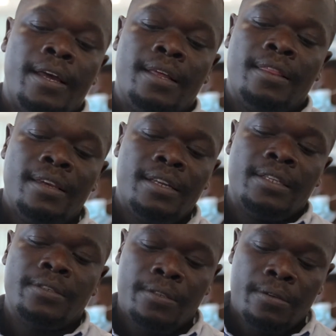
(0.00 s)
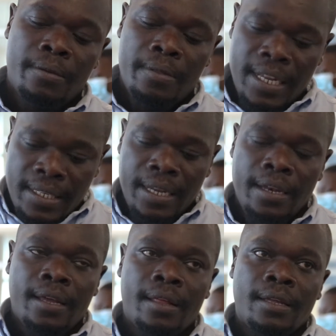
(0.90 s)
and I think it is also that
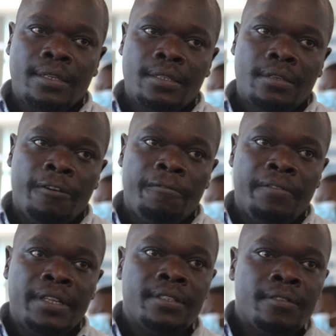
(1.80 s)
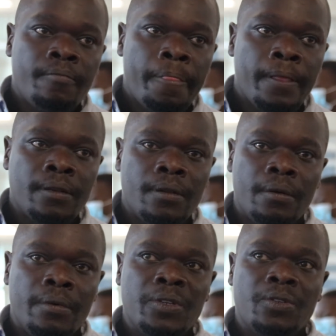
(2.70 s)
idea that convinced.
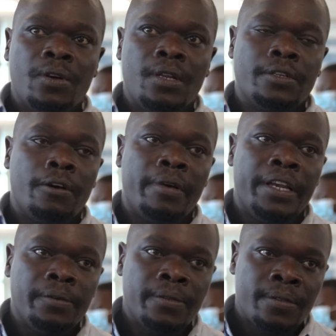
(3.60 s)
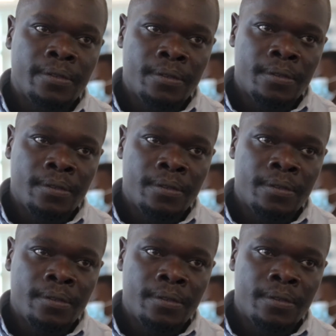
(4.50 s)
We used to call it Homa News.